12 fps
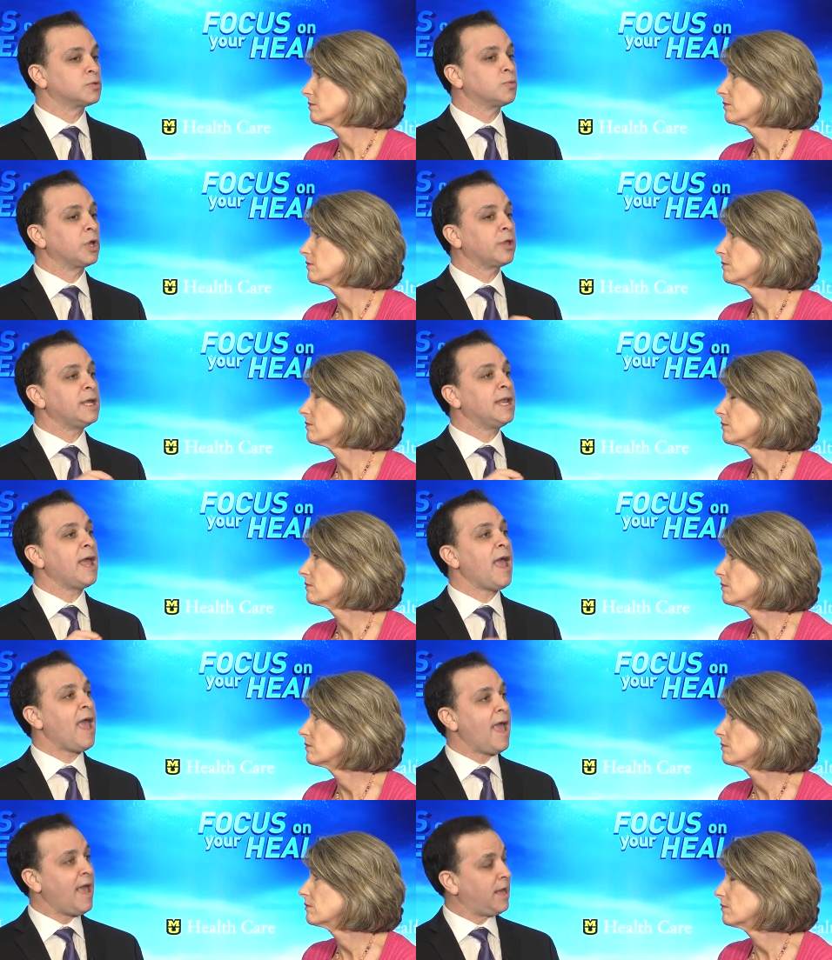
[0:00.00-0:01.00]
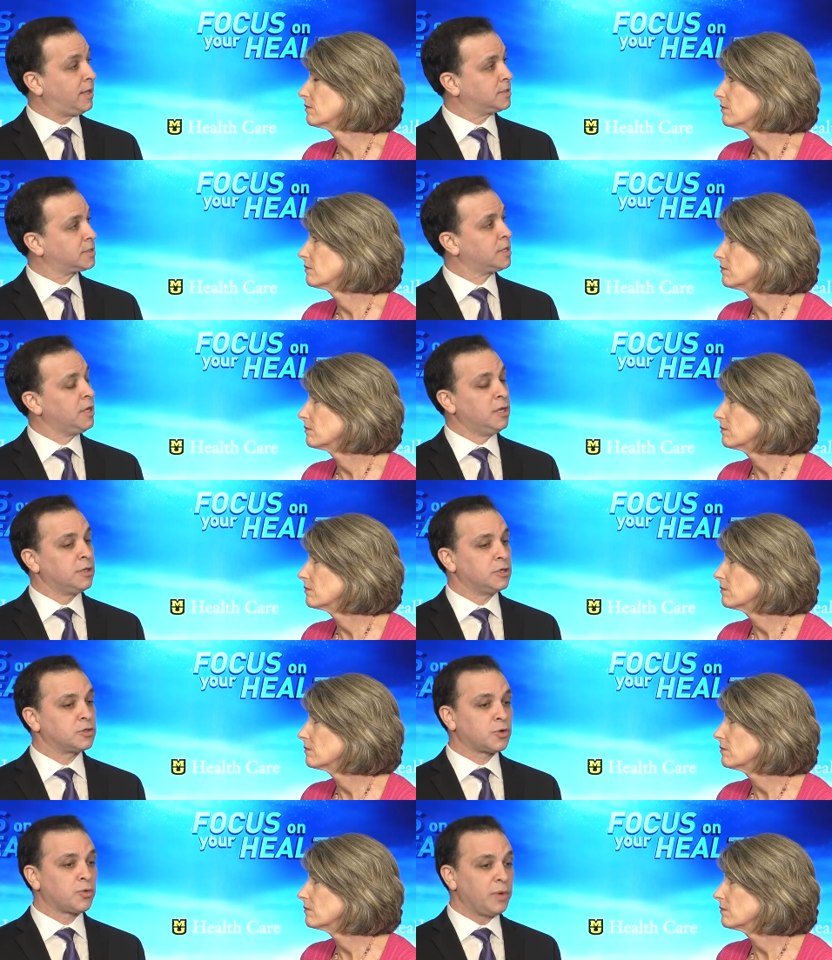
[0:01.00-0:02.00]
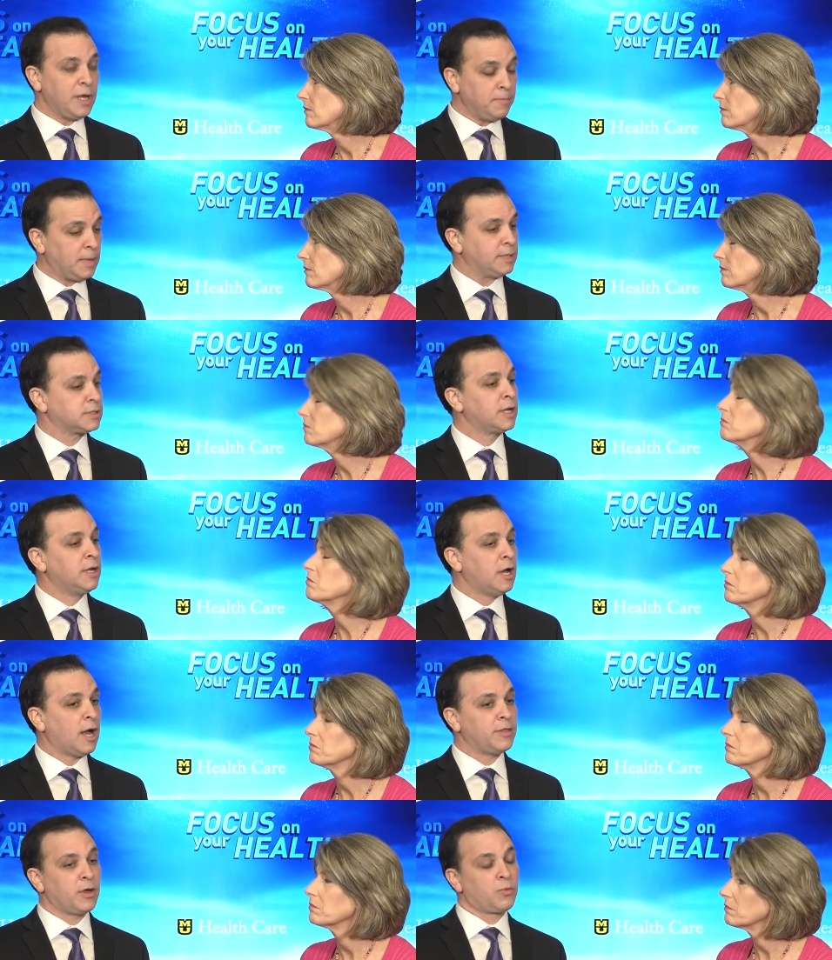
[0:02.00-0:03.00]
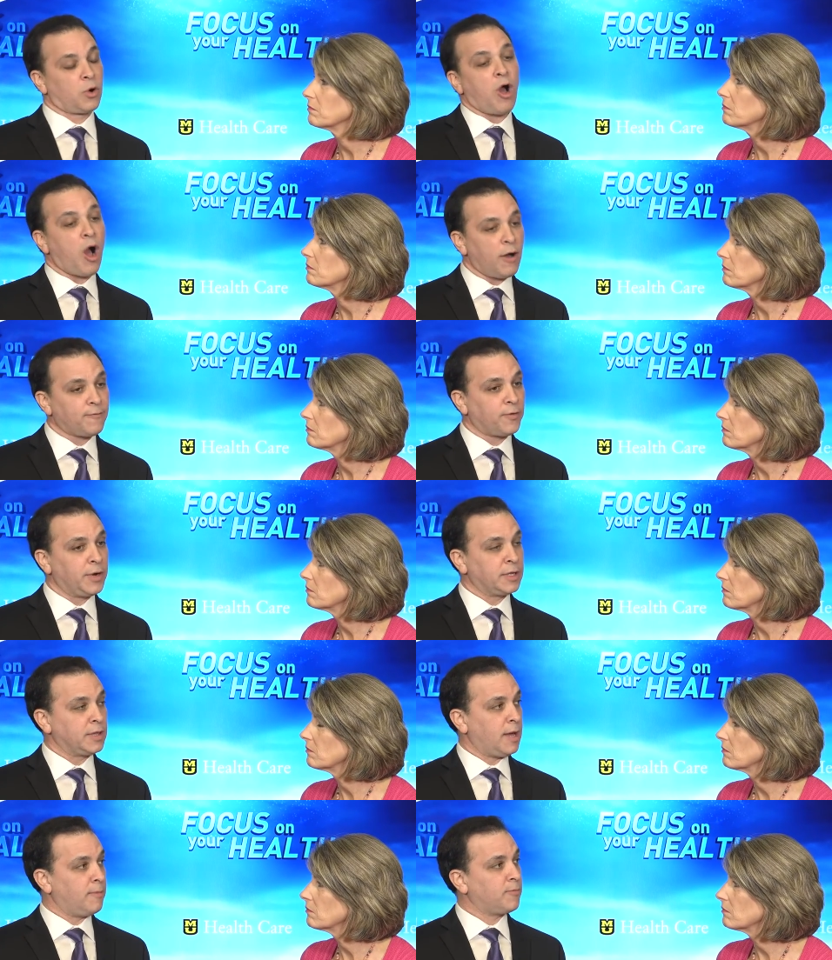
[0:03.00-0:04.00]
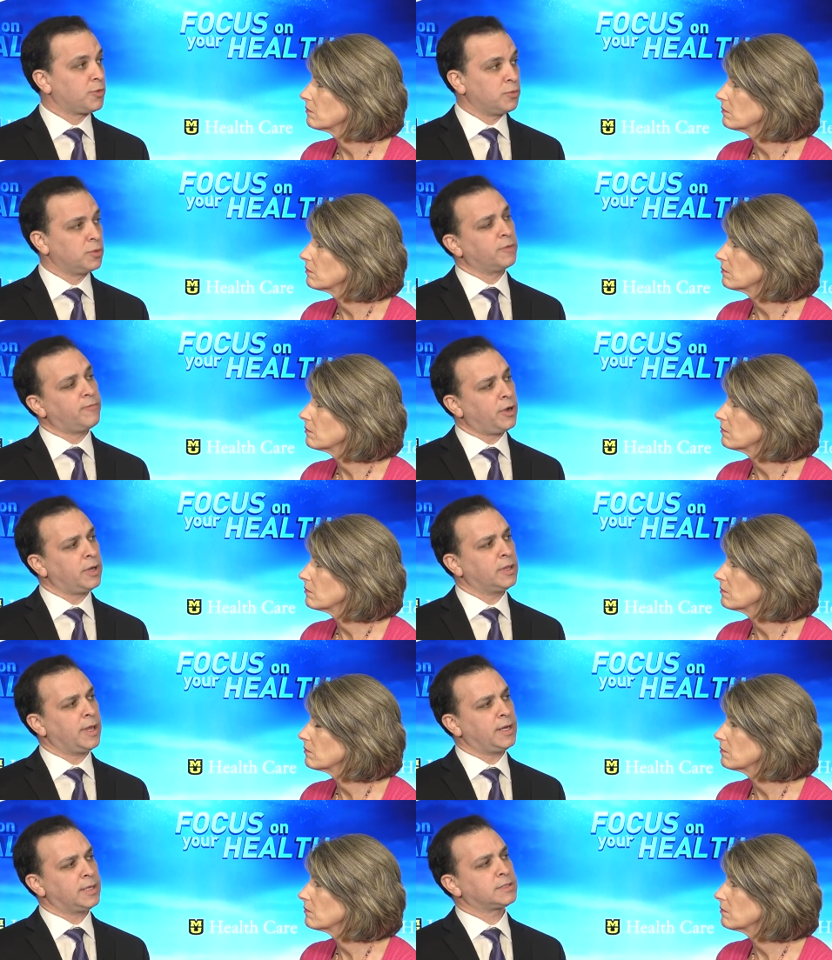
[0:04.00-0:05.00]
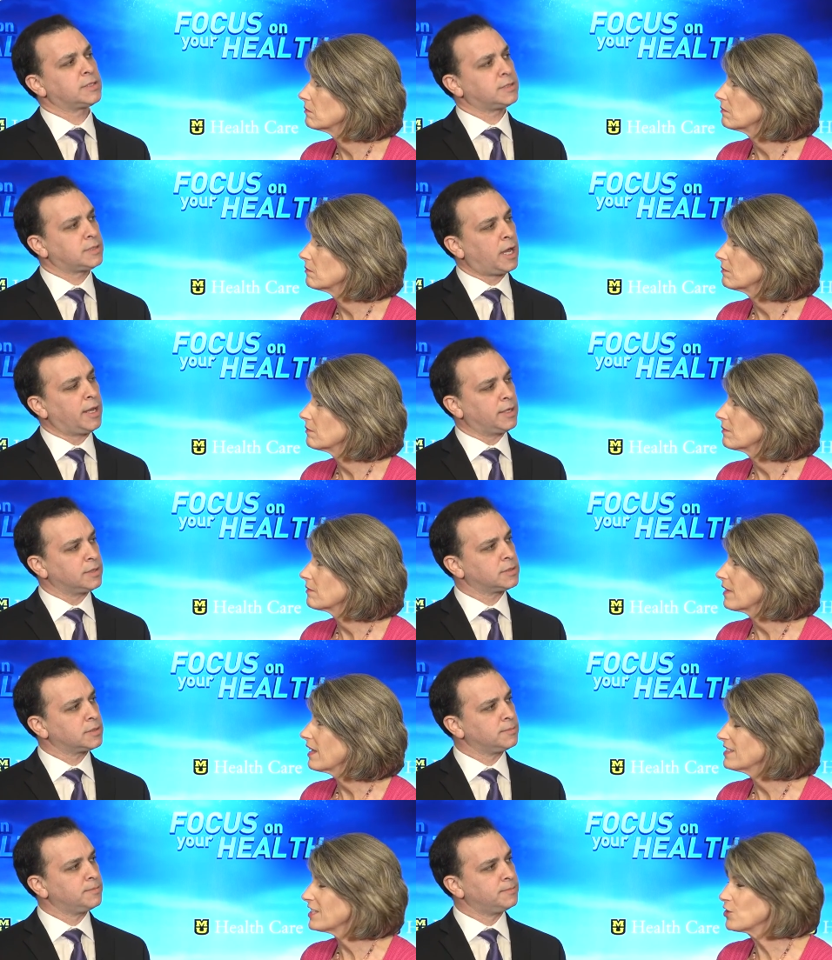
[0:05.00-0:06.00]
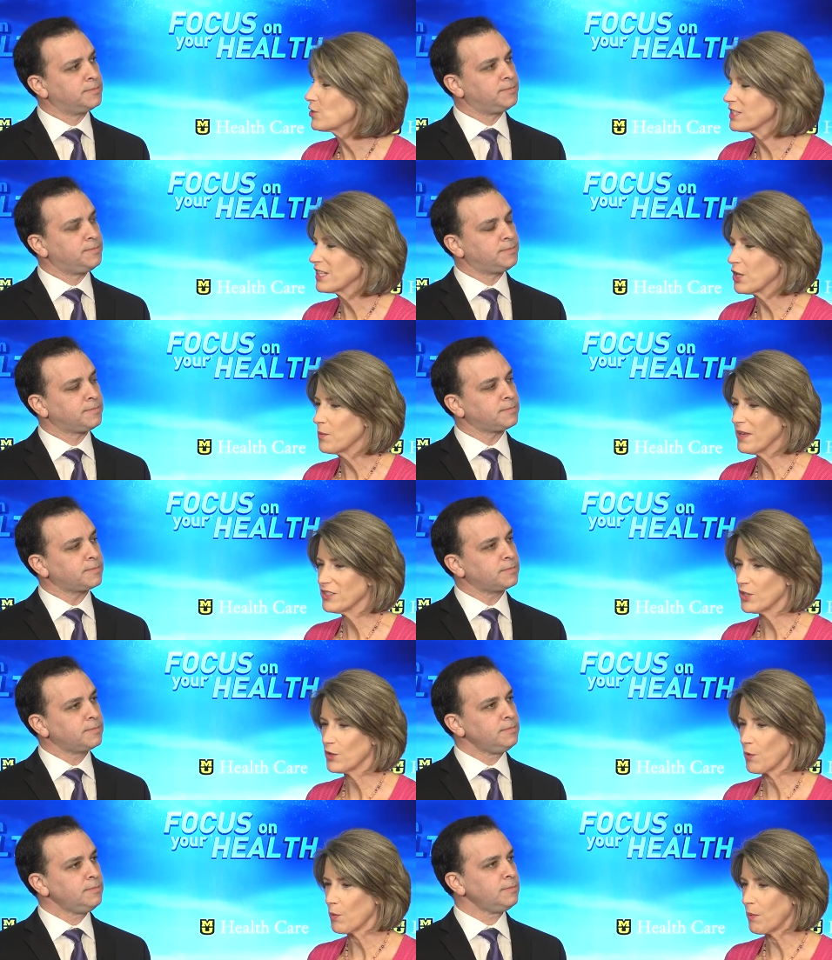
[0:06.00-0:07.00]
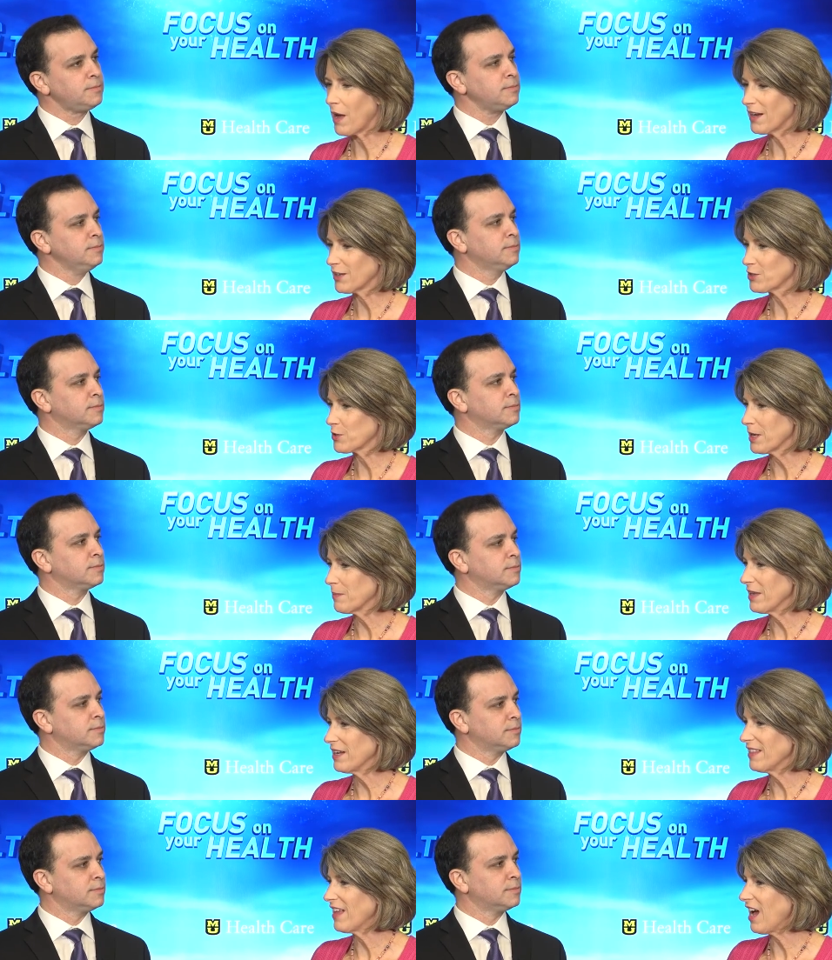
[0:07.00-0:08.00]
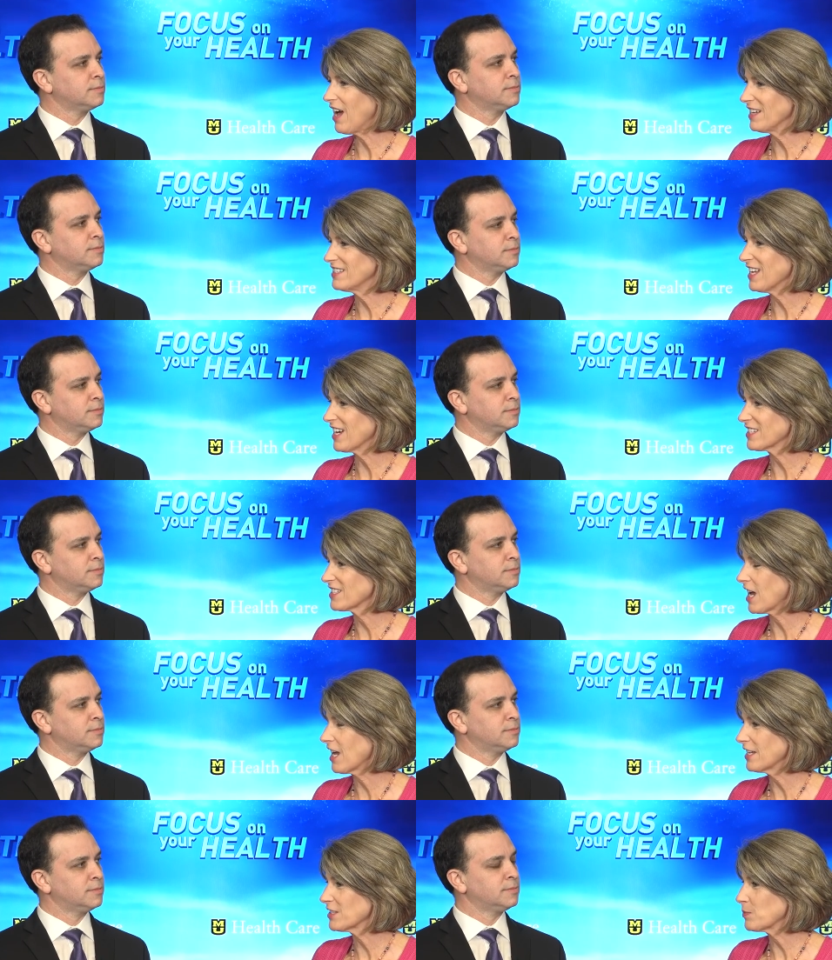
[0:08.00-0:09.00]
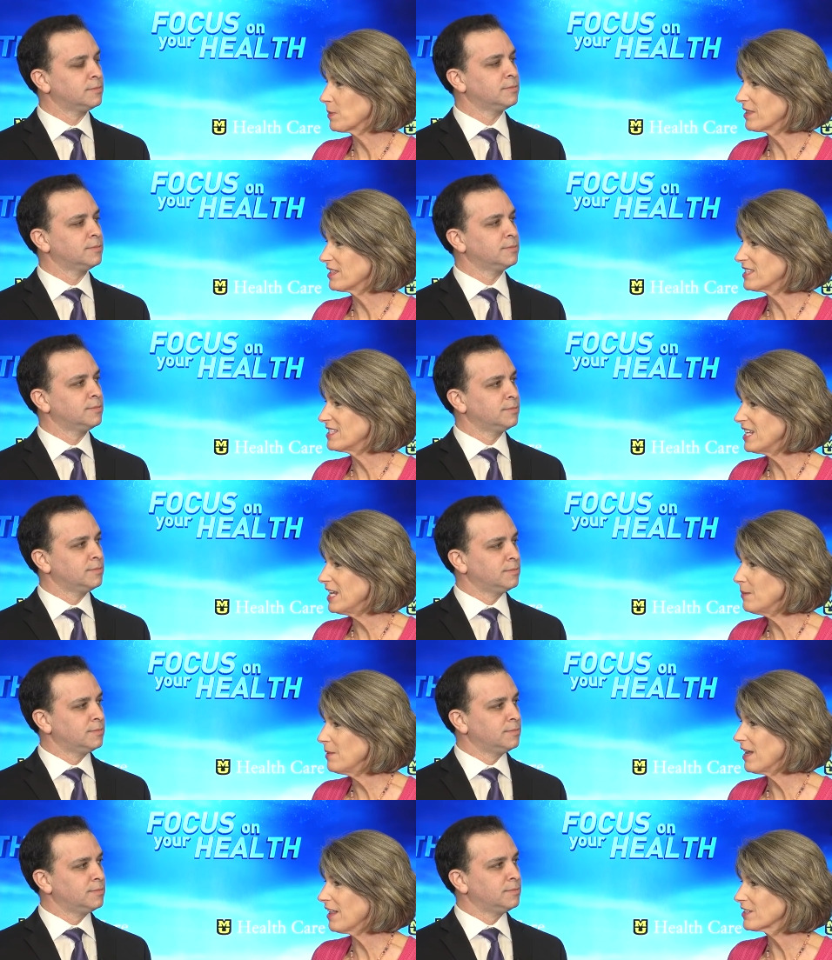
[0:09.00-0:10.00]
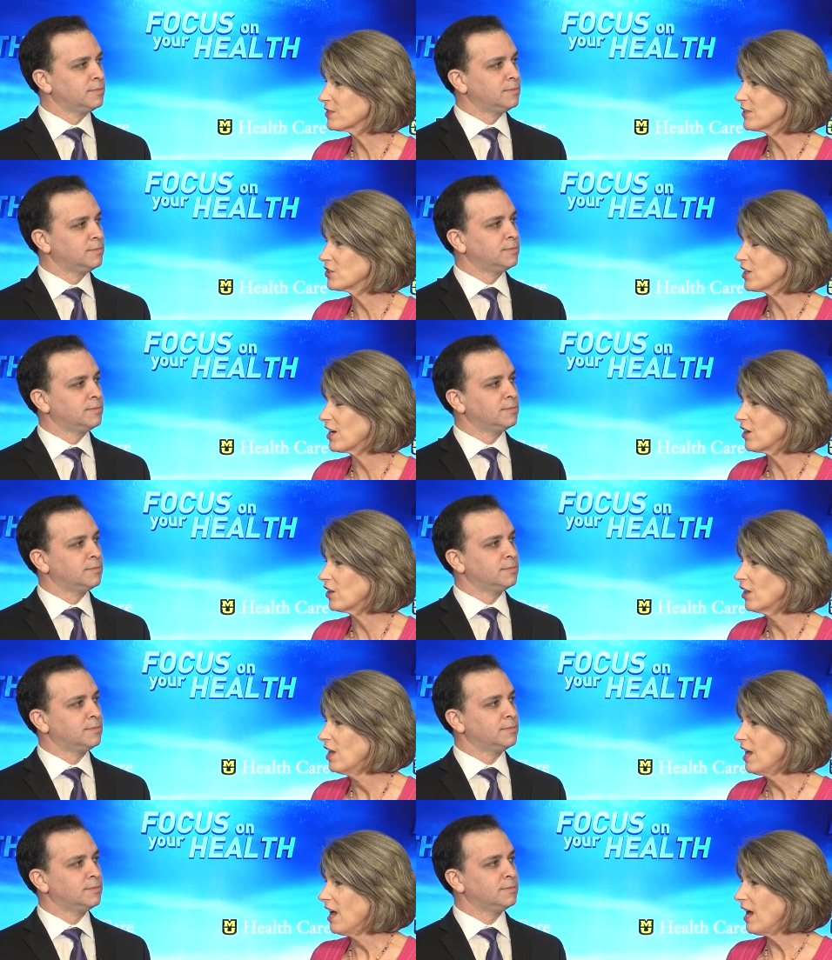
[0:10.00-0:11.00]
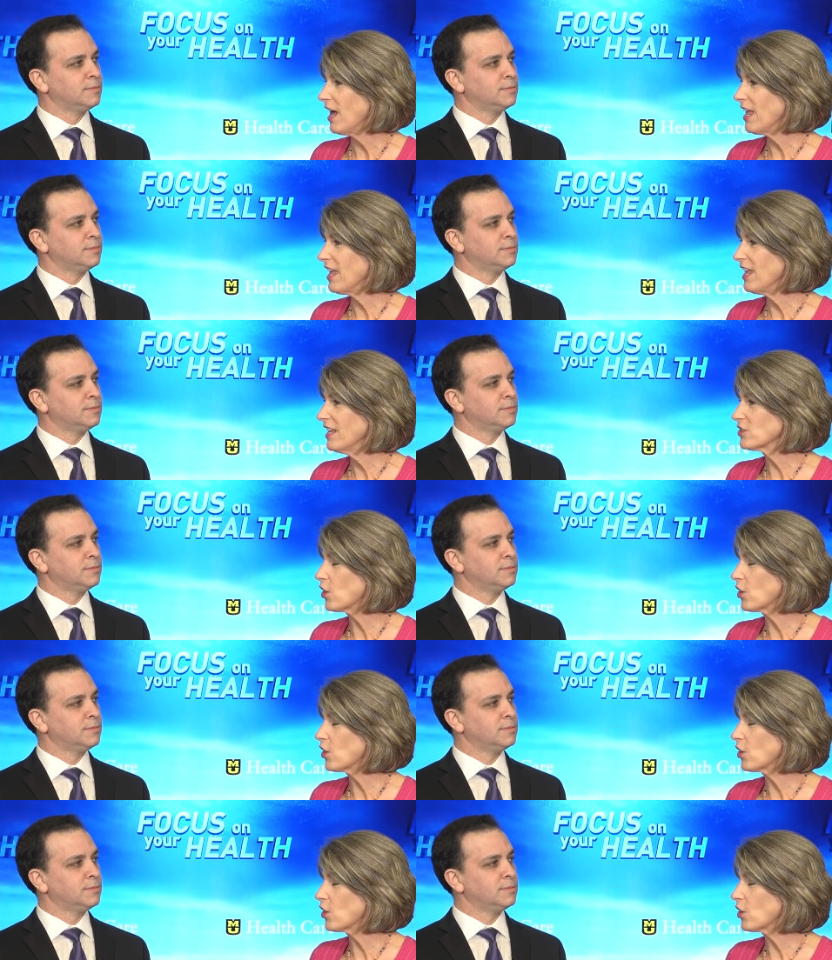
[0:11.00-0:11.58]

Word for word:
Speaker 1: will enhance the treatment uh, that we're offering them through the very latest science.
Speaker 2: It's interesting you mentioned the robotic treatment and the high-tech science, but the team at Ellis Fischel is